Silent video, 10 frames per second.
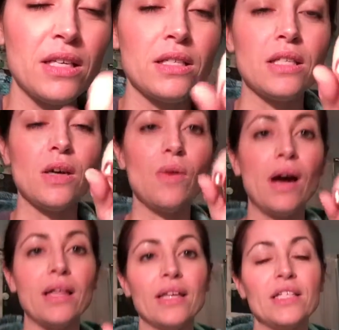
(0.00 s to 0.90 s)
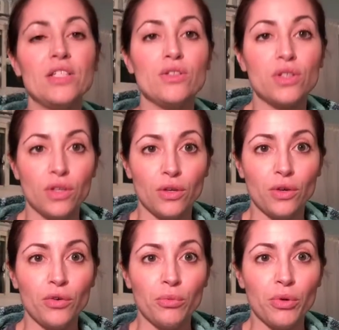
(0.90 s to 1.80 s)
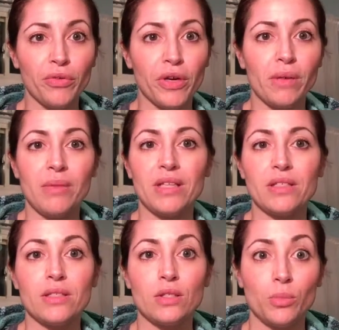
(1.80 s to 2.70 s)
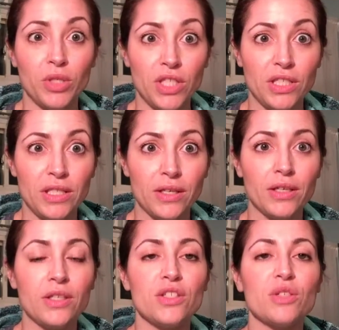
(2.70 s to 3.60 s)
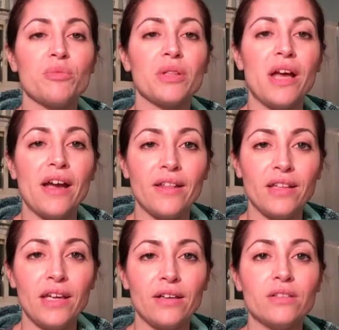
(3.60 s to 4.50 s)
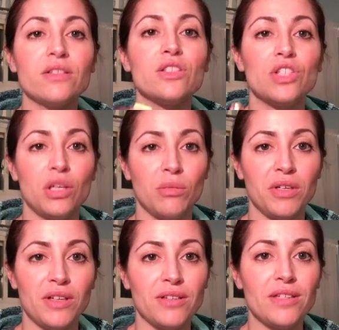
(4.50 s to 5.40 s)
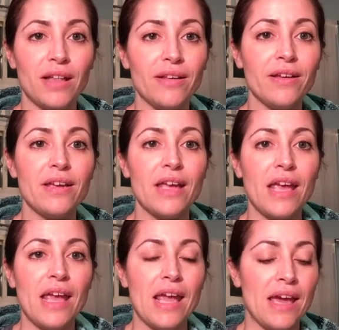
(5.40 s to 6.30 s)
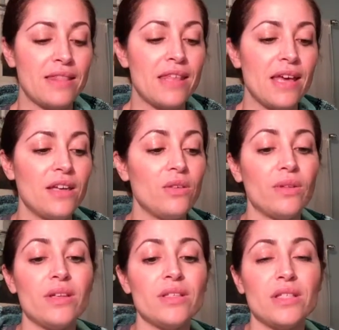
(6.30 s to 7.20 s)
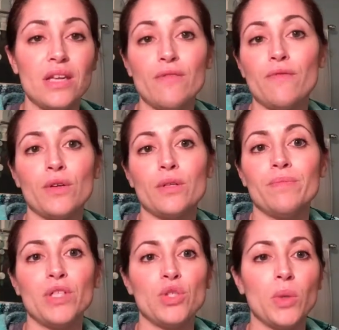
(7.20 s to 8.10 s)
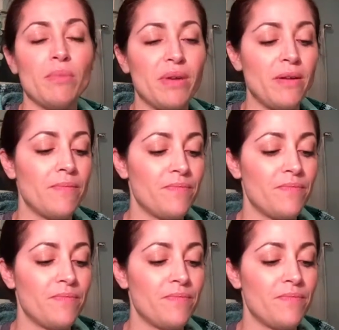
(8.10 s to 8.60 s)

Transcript: So I like to use a cuticle remover. It makes it so much easier. You just apply it on the nail. Jamberry does sell it, and then you let it sit for a short bit,